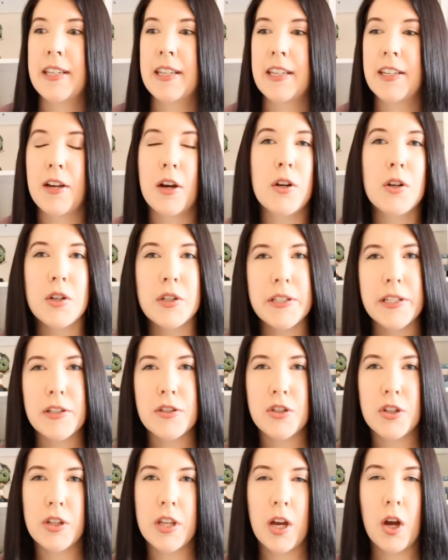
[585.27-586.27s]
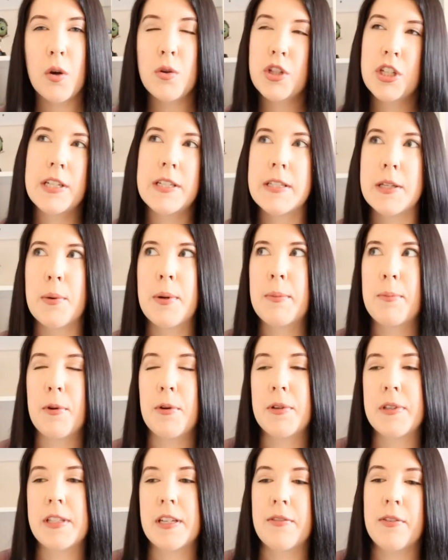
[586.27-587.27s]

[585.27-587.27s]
younger sister that, oh, she's so impulsive,